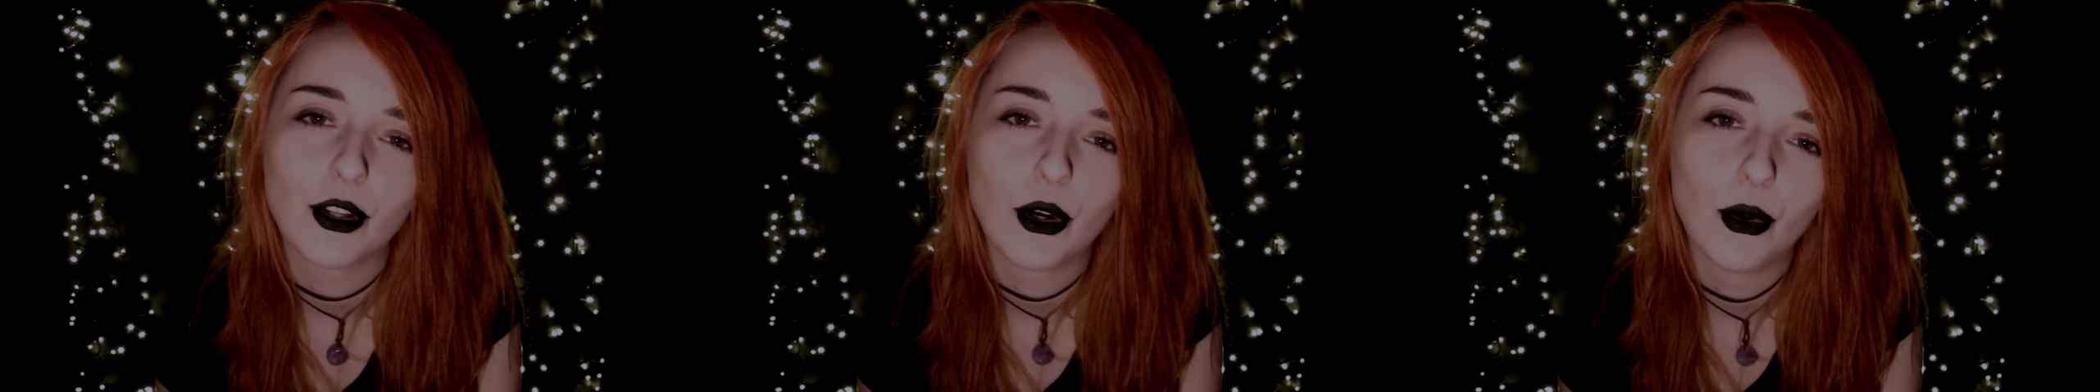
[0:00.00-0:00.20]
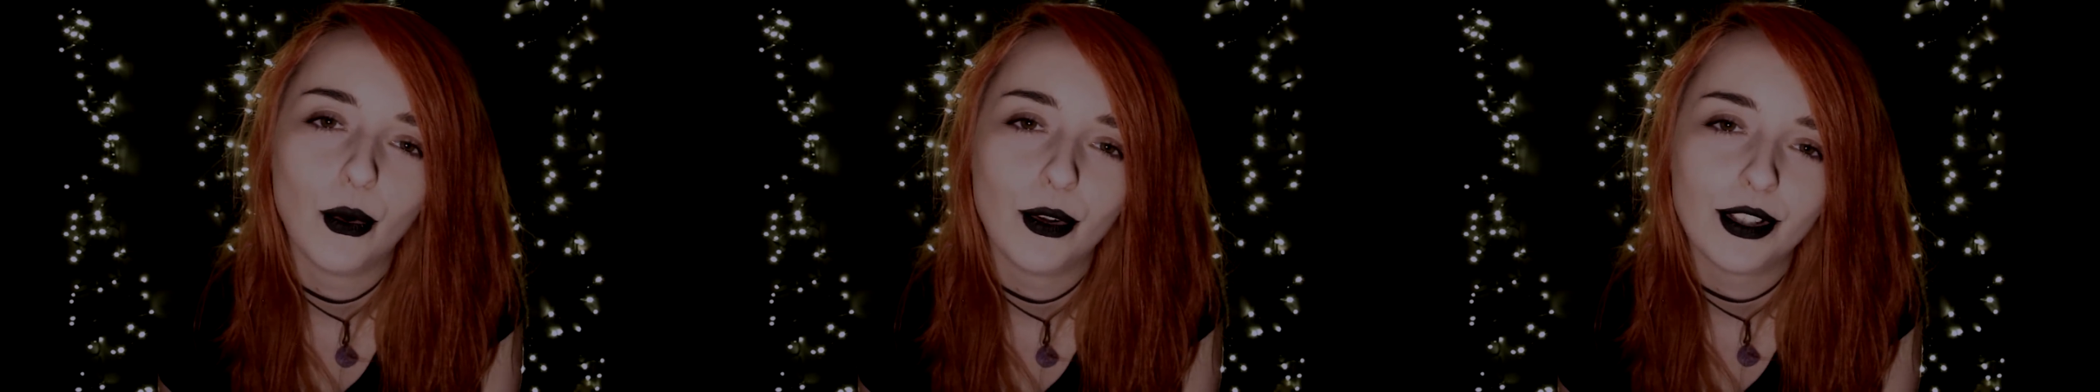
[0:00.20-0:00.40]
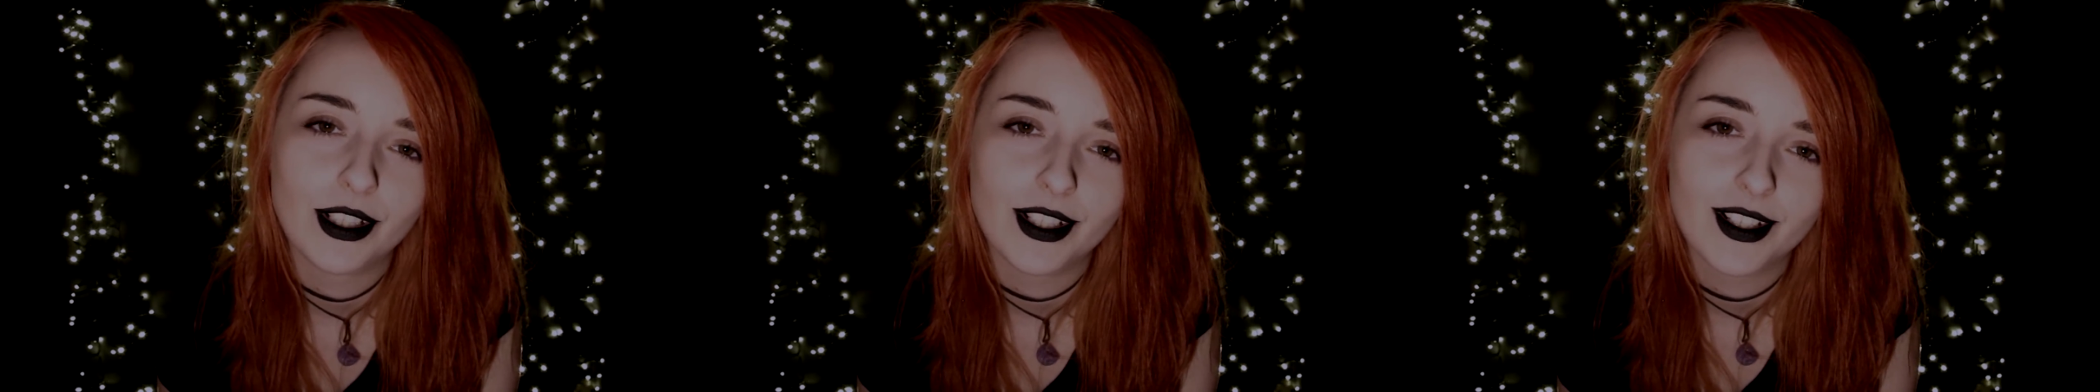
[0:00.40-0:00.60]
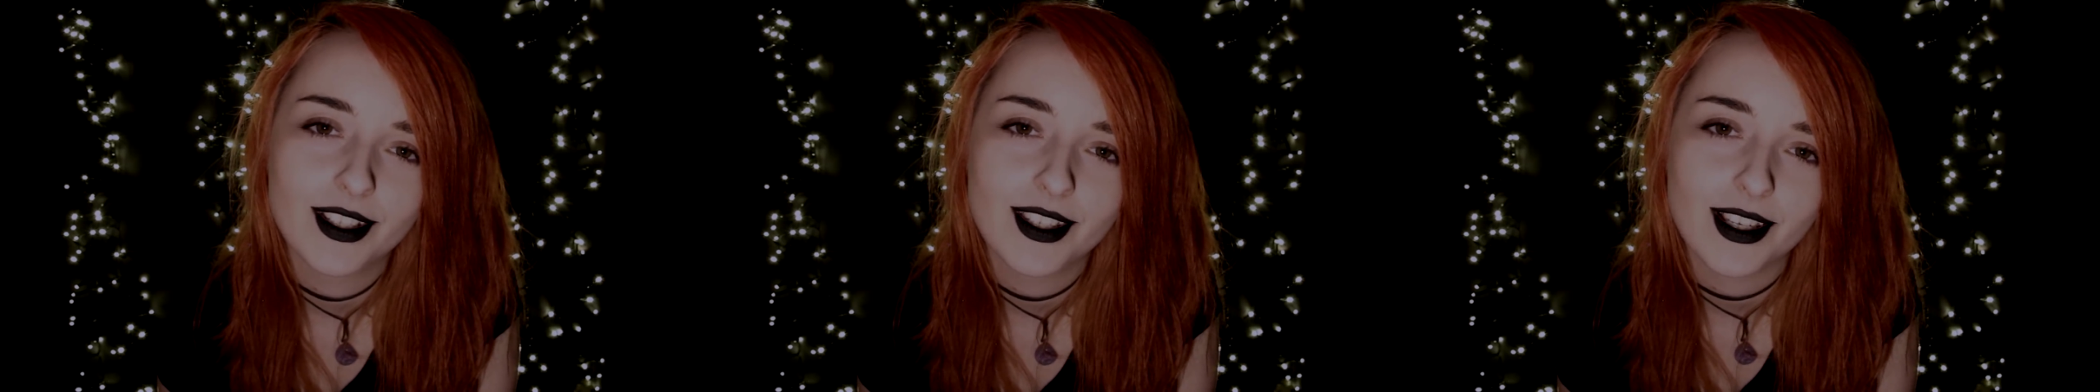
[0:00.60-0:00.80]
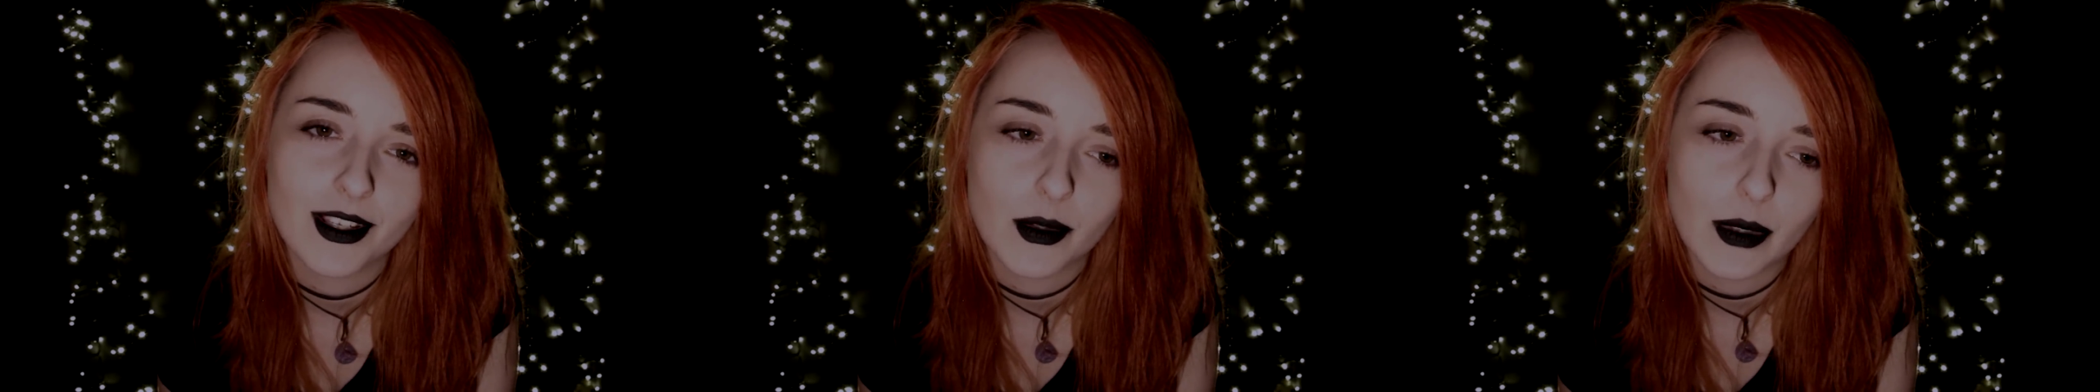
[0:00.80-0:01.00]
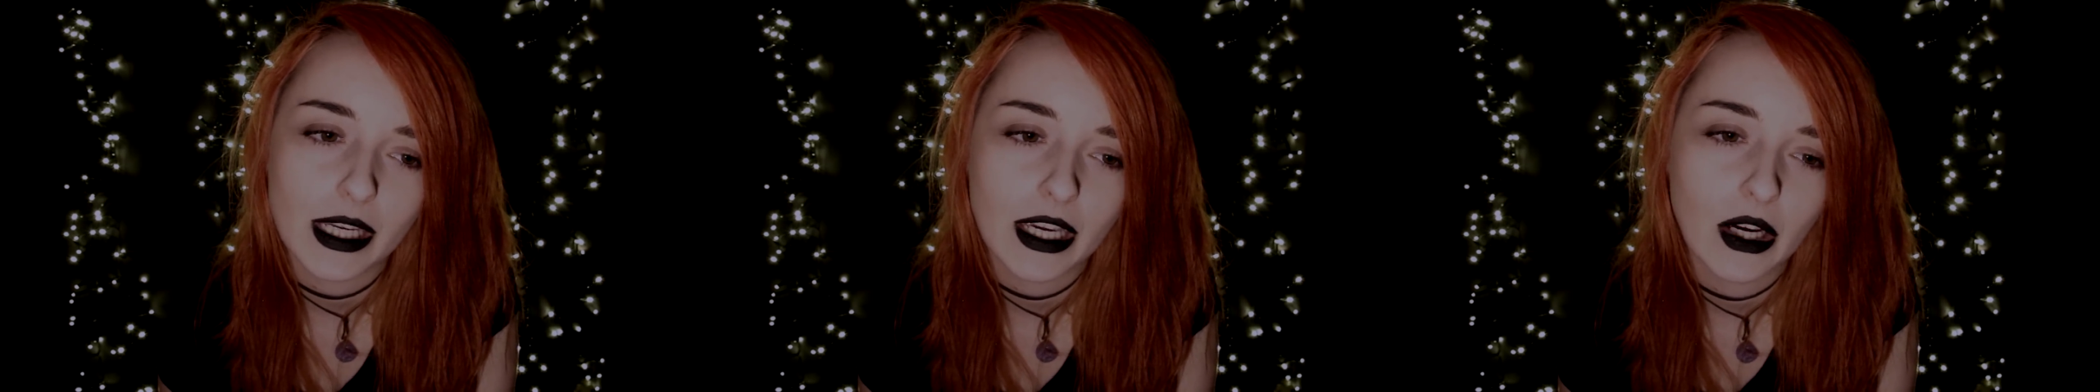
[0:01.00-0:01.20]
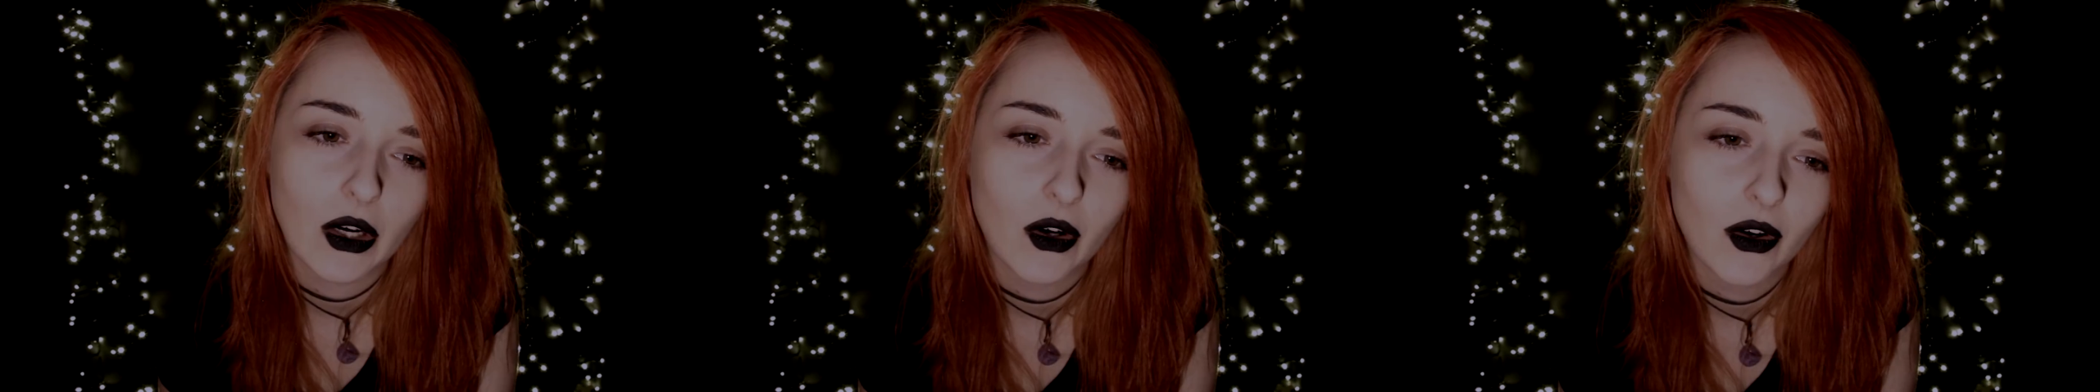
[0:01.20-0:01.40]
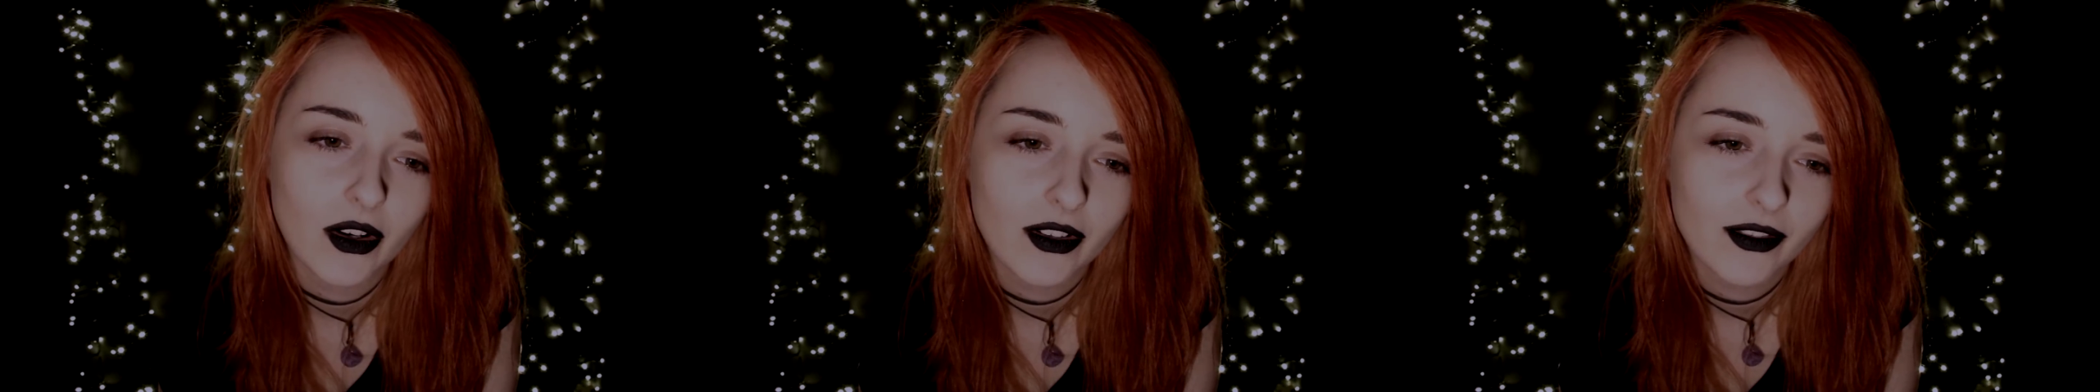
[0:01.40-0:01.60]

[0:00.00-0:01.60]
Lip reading: holders as we go.